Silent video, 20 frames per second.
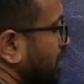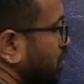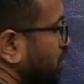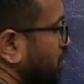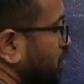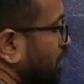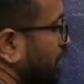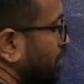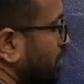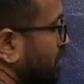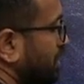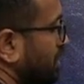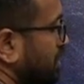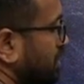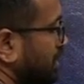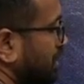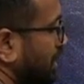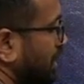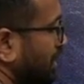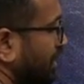2
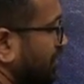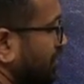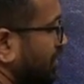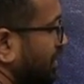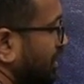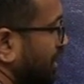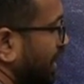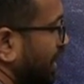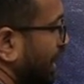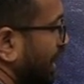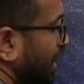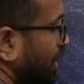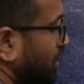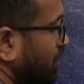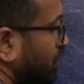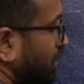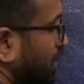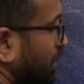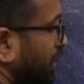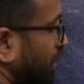numbers 11 and
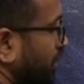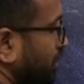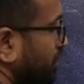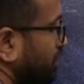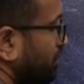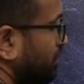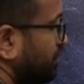20.